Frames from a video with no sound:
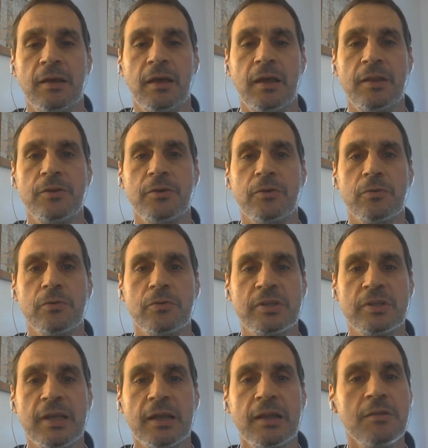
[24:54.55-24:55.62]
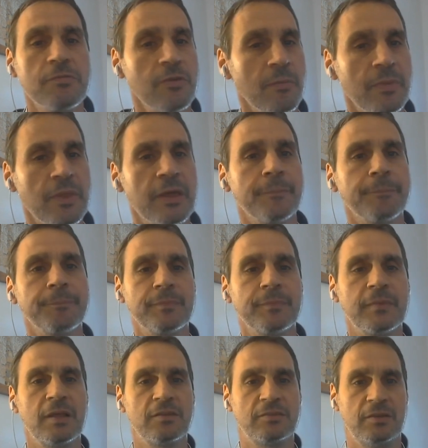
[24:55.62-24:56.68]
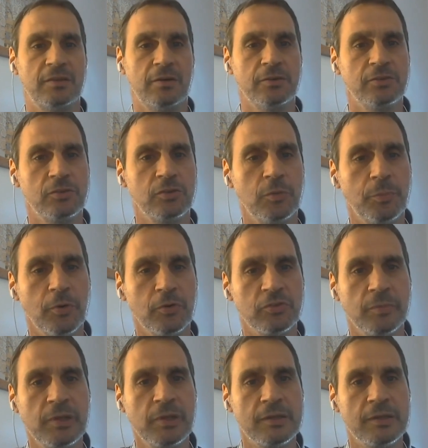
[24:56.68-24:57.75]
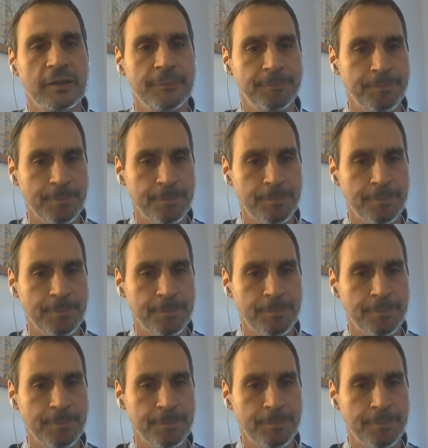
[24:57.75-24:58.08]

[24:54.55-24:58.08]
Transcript: and you could get it from there. That's also a possibility.